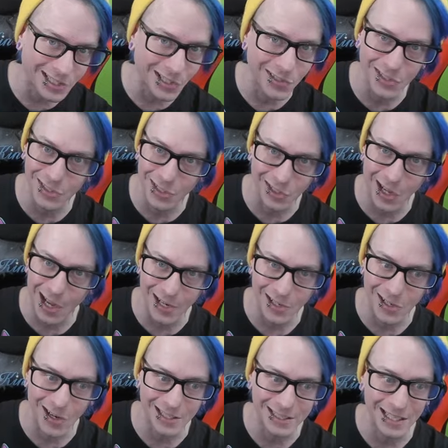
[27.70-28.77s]
too. There's a lot of
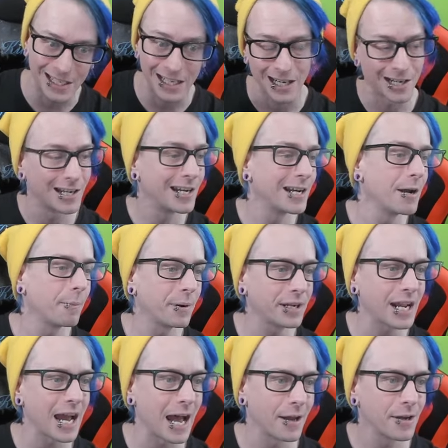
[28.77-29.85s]
content here.
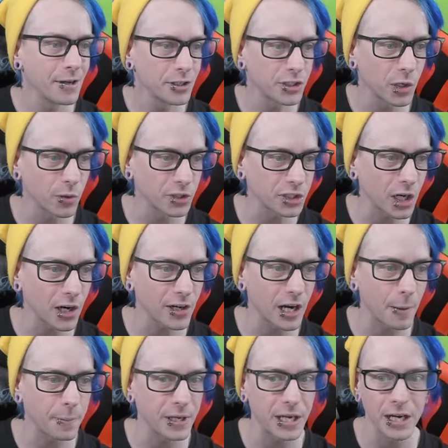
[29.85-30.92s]
But yeah, so we're starting
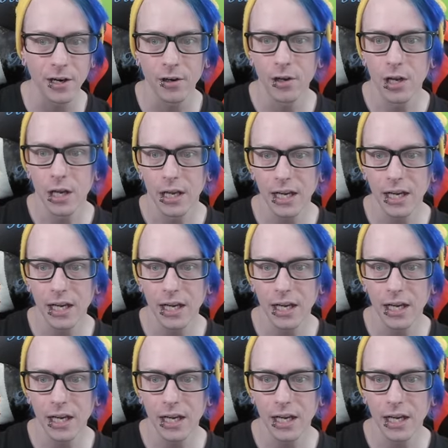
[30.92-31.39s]
up here,